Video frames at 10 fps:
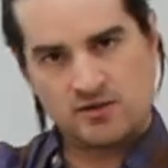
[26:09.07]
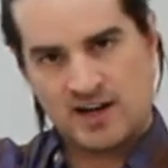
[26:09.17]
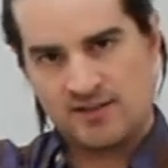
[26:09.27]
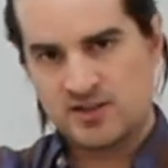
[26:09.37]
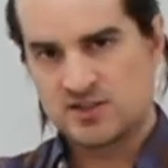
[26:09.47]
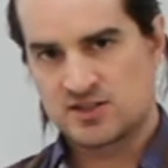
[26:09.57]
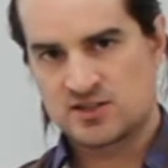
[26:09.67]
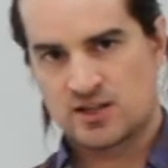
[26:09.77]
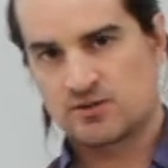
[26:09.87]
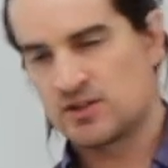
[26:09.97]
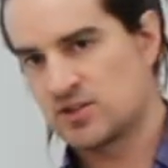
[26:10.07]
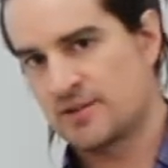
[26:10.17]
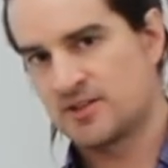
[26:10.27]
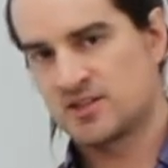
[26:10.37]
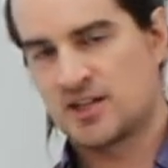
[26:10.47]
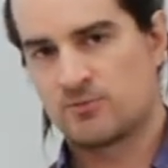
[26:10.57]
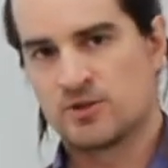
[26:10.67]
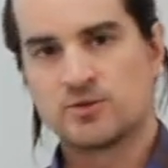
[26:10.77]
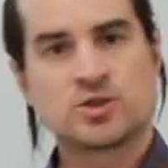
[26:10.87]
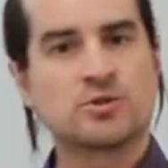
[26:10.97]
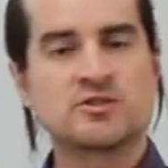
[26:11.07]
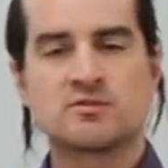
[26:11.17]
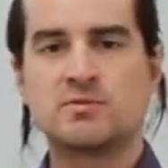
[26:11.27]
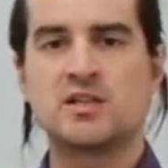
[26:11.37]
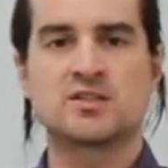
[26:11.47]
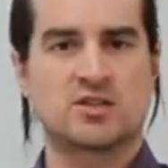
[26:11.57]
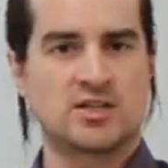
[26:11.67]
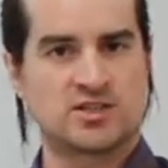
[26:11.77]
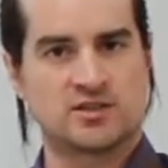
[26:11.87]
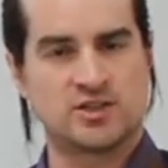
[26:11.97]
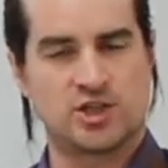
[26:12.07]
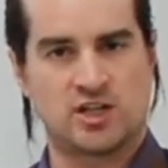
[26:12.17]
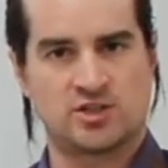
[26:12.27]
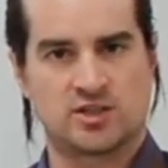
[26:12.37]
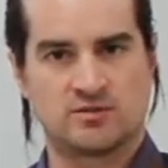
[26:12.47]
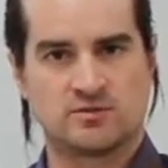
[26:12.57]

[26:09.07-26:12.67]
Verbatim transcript: Gravity is accelerating this object downward, so its speed is constantly changing.